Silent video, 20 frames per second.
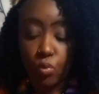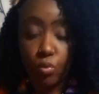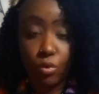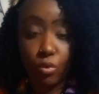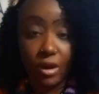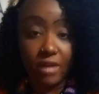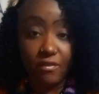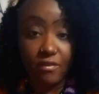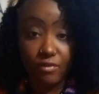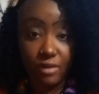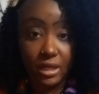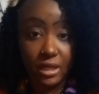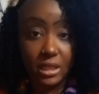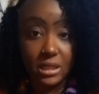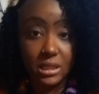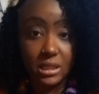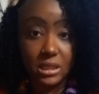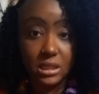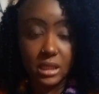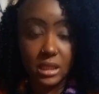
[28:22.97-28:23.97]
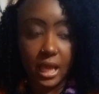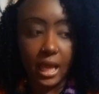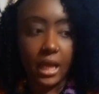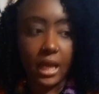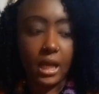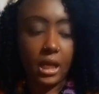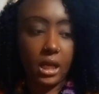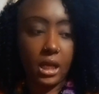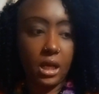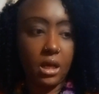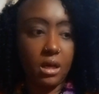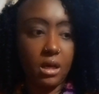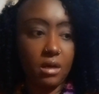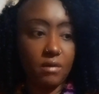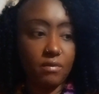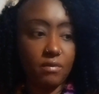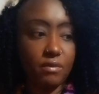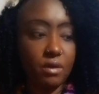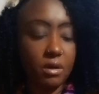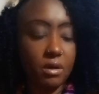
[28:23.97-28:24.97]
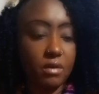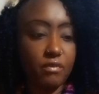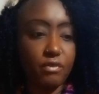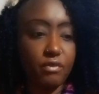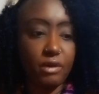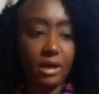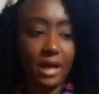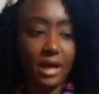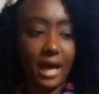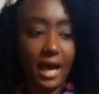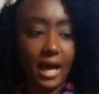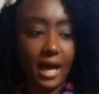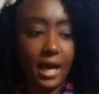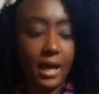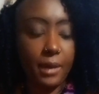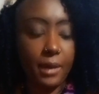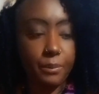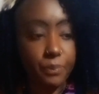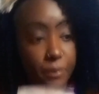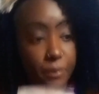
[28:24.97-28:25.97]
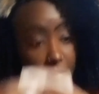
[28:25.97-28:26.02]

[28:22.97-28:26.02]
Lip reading: reverence and love for God,